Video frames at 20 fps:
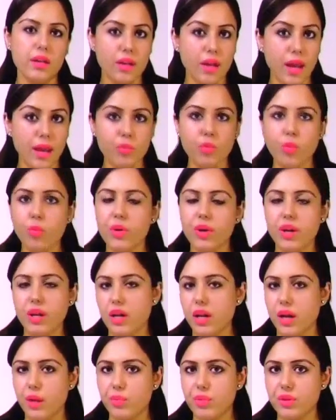
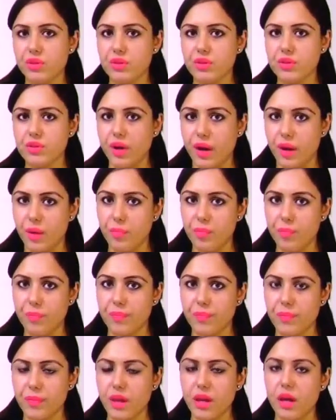lipoprotein lipase enzyme,
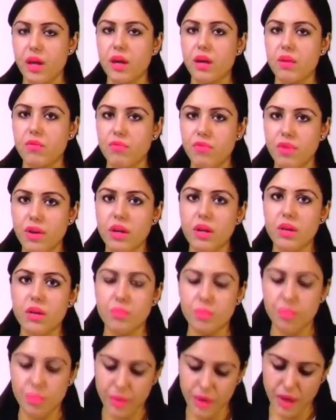will
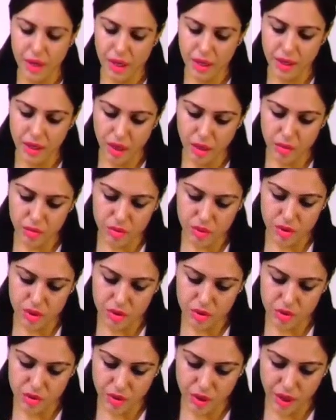break down
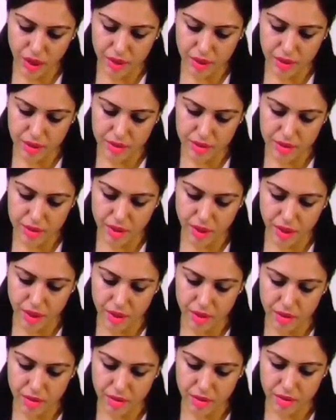this
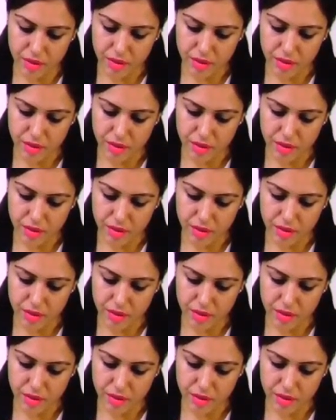triglyceride.